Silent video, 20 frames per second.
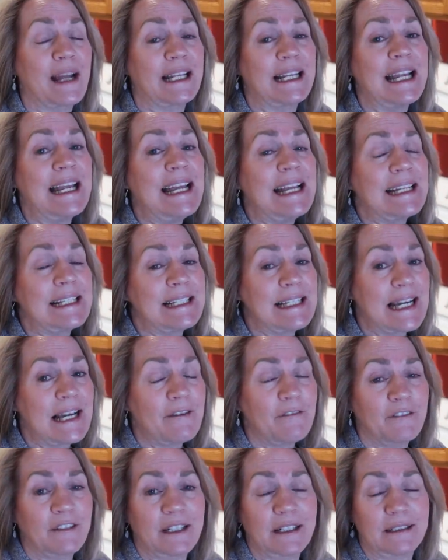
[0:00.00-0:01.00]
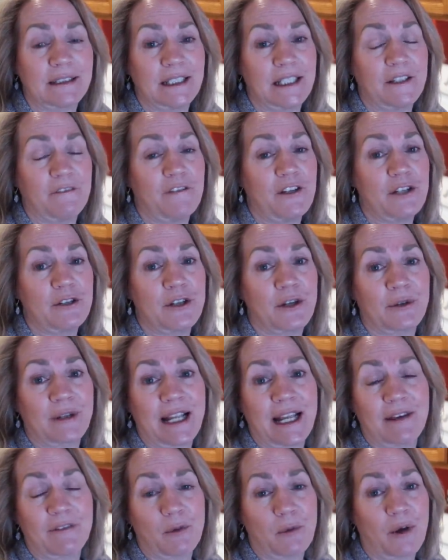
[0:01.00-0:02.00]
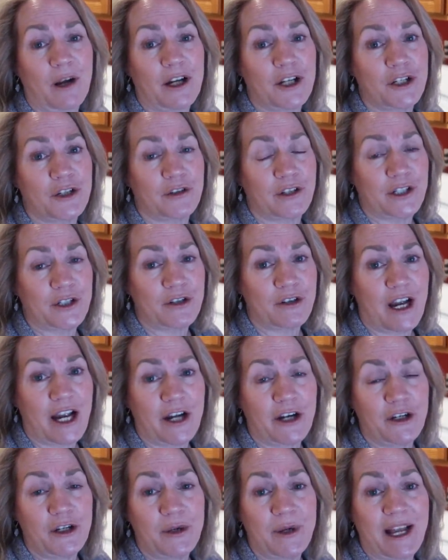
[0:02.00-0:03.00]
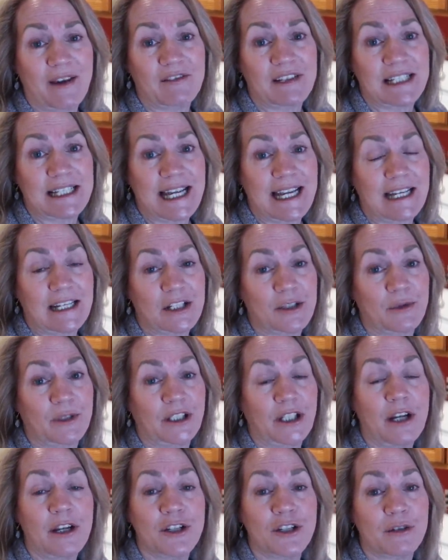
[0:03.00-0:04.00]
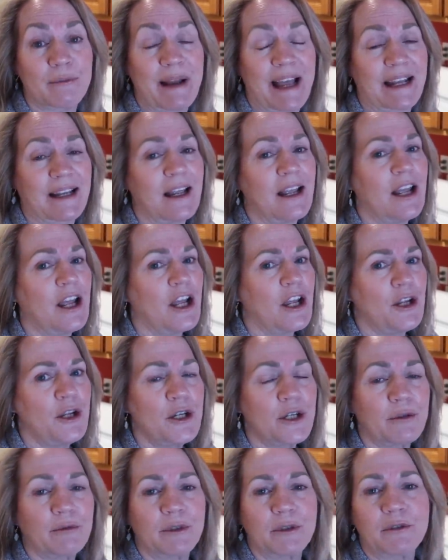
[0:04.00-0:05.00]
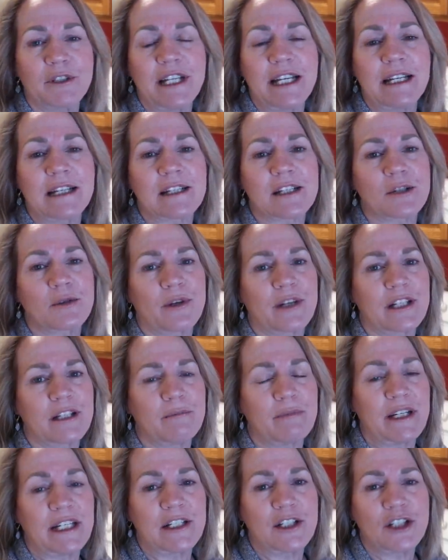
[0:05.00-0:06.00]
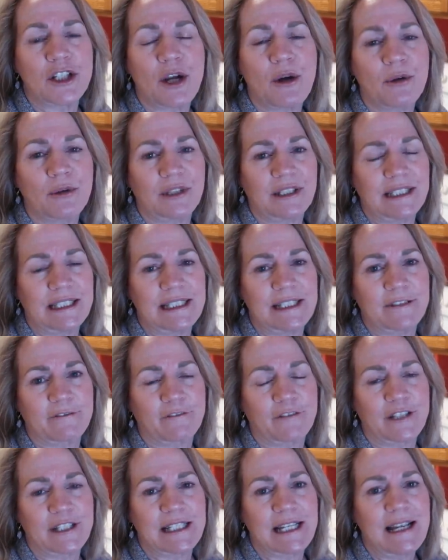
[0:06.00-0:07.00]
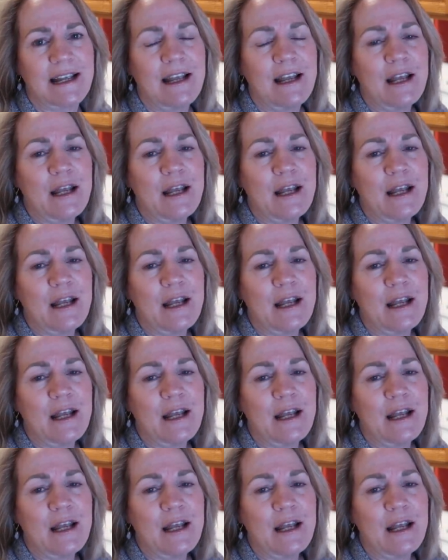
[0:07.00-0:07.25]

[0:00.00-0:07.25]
And definitely if you don't have a washer and dryer and you have to take it to a laundromat, your routine is going to be totally different.